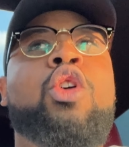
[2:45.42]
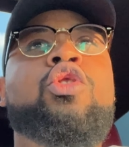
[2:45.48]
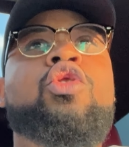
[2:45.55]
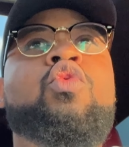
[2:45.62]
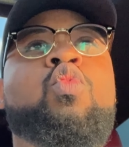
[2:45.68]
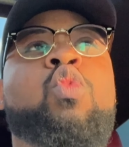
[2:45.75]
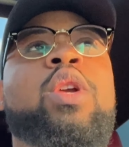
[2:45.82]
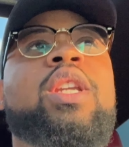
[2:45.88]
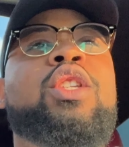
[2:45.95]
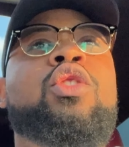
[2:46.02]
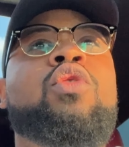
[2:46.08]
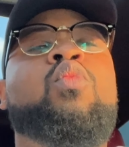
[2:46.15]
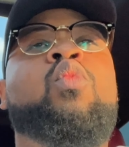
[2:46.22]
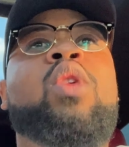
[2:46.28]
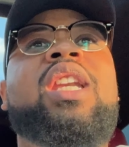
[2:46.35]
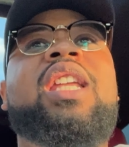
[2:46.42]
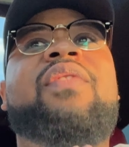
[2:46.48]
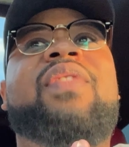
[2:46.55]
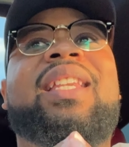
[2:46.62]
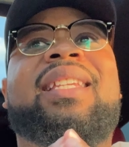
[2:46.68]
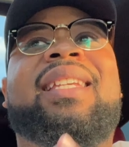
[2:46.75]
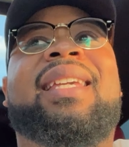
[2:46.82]
you, would, you wouldn't
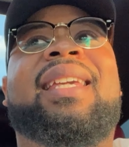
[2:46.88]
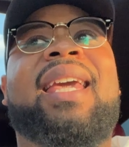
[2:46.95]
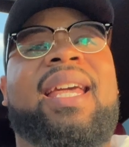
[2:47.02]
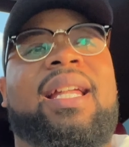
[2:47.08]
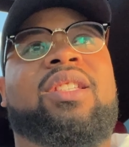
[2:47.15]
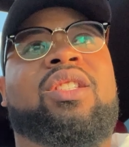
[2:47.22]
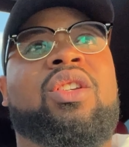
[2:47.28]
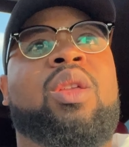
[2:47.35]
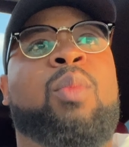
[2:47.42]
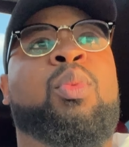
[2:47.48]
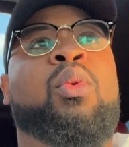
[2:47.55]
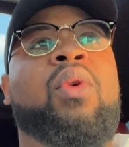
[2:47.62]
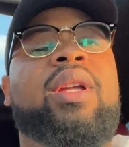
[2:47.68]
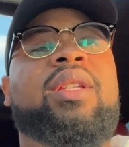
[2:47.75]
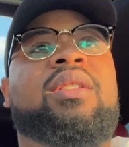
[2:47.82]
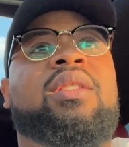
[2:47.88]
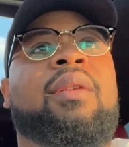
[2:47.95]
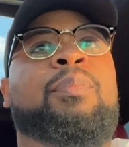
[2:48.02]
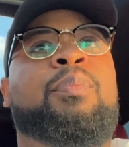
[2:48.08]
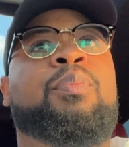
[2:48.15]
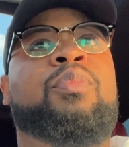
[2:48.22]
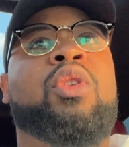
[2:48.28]
even get to the point
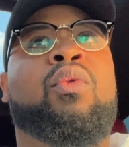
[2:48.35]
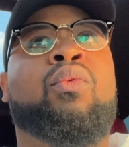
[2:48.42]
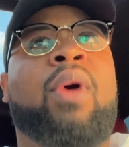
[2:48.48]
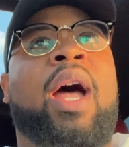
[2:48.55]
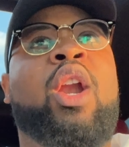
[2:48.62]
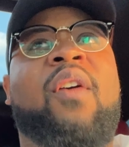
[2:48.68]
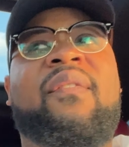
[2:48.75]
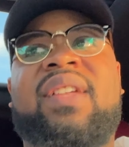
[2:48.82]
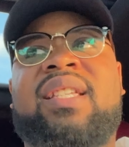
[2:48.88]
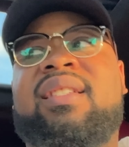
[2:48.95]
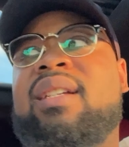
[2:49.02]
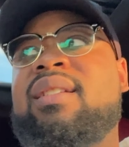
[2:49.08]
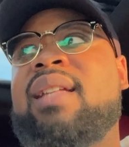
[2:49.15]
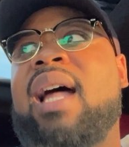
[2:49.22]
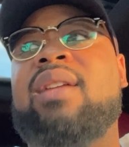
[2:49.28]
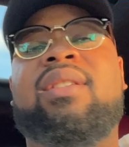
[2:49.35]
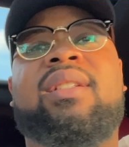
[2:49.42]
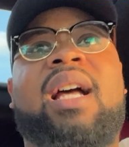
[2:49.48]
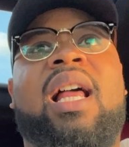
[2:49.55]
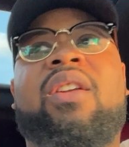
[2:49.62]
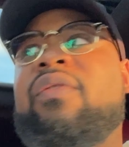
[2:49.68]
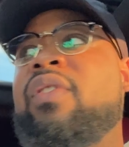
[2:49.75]
to, to write off a six thousand
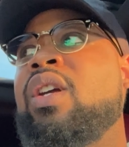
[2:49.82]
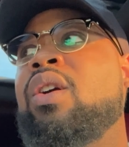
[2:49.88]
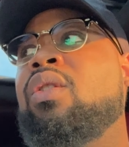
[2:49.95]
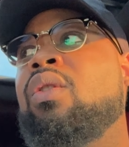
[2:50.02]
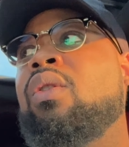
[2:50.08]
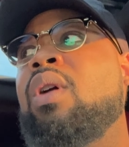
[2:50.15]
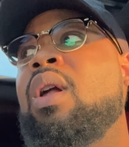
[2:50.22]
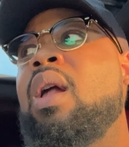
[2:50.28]
dollar vehicle